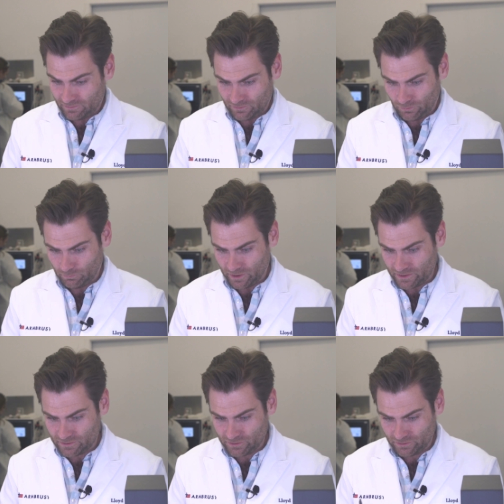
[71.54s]
Oh my
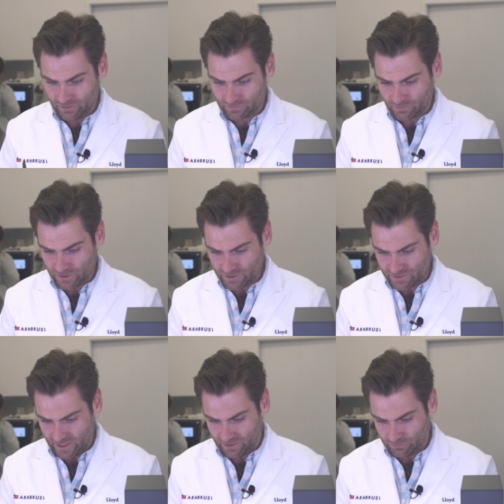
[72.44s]
goodness gracious,
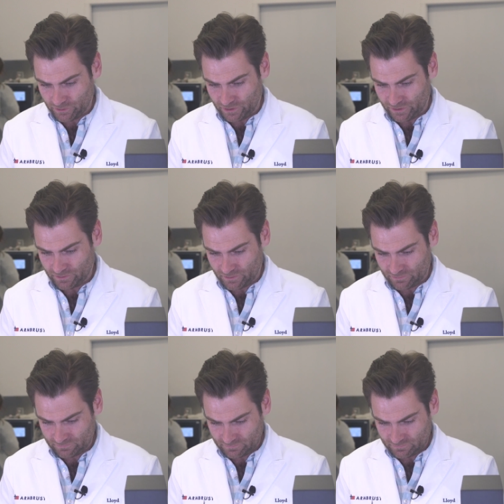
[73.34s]
that really hurt.